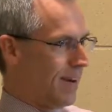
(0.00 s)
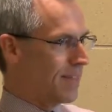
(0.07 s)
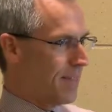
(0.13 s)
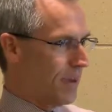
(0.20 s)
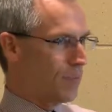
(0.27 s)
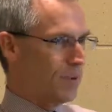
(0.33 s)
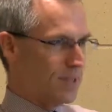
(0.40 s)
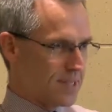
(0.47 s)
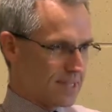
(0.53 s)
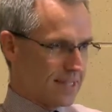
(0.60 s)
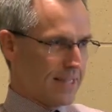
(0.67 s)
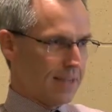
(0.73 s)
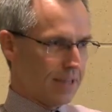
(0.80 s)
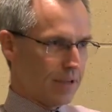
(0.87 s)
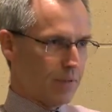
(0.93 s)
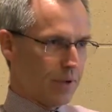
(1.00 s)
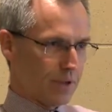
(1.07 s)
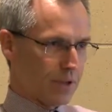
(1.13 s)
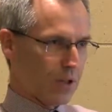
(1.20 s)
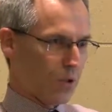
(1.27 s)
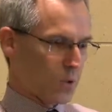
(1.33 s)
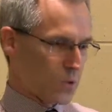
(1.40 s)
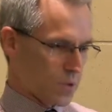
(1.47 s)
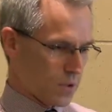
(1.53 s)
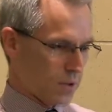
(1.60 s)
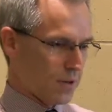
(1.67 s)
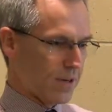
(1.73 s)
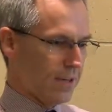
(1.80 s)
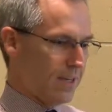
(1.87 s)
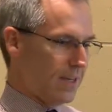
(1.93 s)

I think we'd see a little bit closer,